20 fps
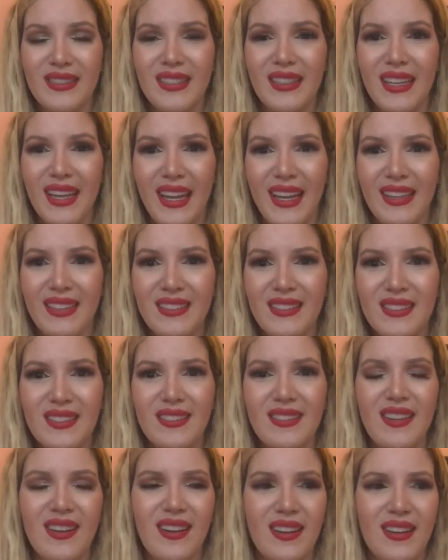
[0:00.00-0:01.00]
the case
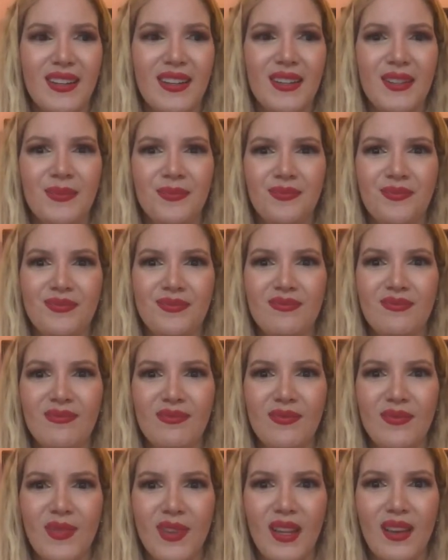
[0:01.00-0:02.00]

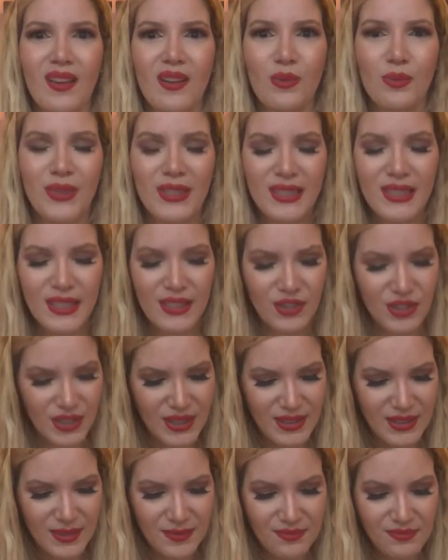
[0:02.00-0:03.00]
with
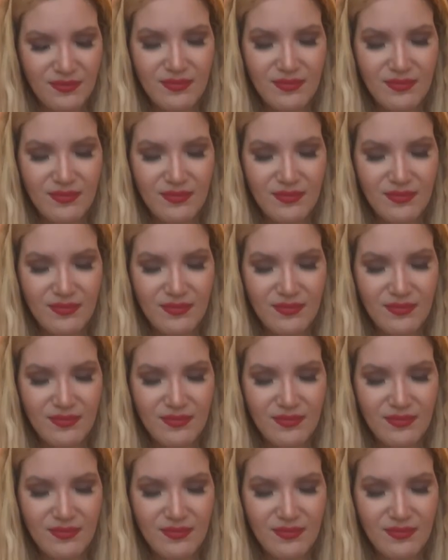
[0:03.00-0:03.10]
teachers.